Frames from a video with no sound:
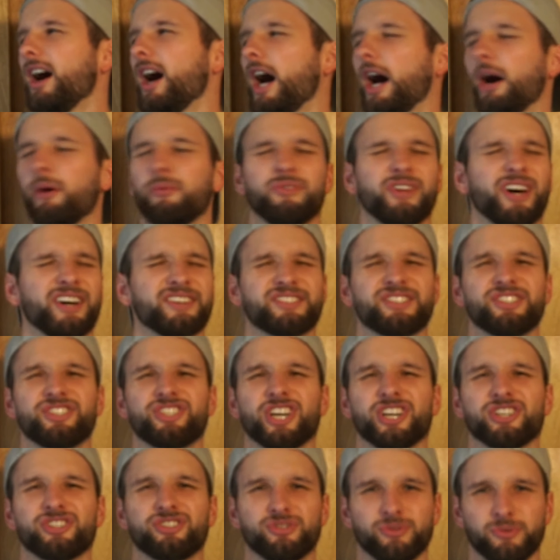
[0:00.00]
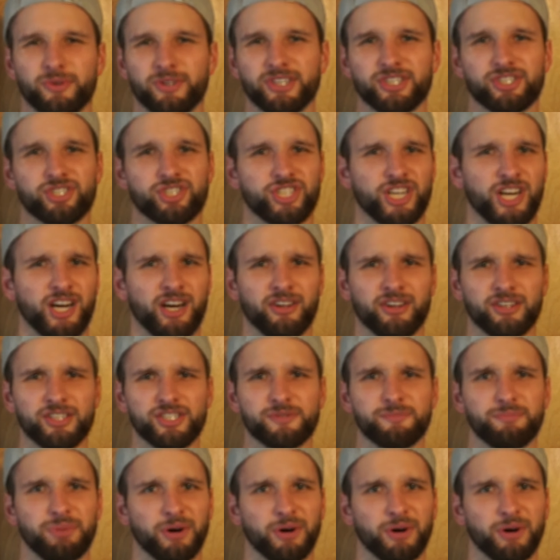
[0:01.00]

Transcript: I would not suggest doing this challenge,